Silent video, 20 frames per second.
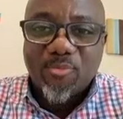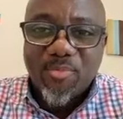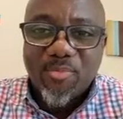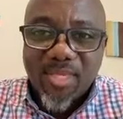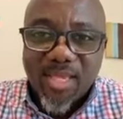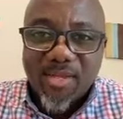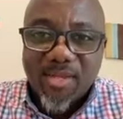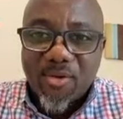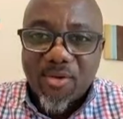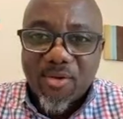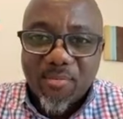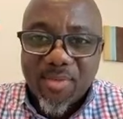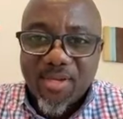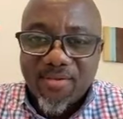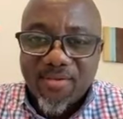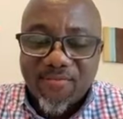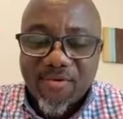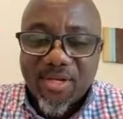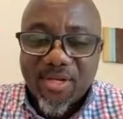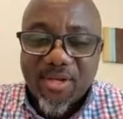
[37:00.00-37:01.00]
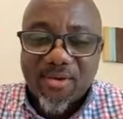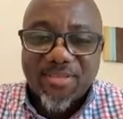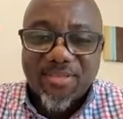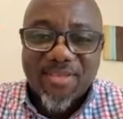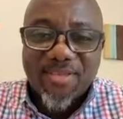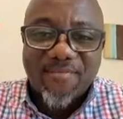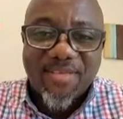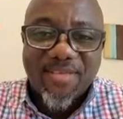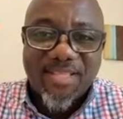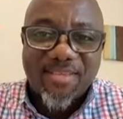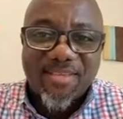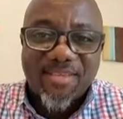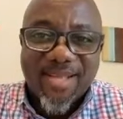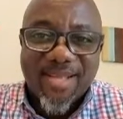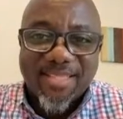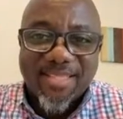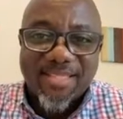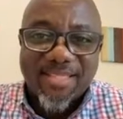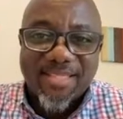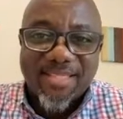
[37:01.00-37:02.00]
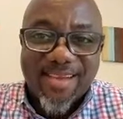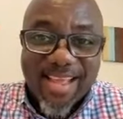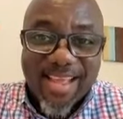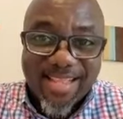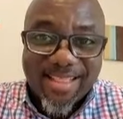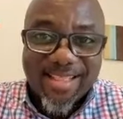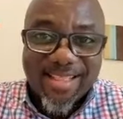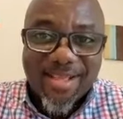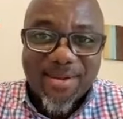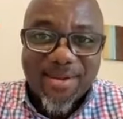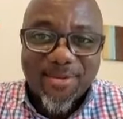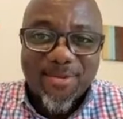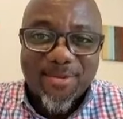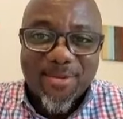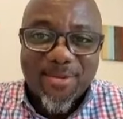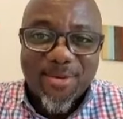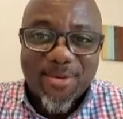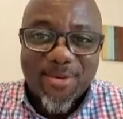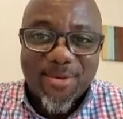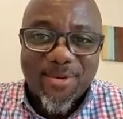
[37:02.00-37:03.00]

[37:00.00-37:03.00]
to be a nominee for the Conservative Party right now. So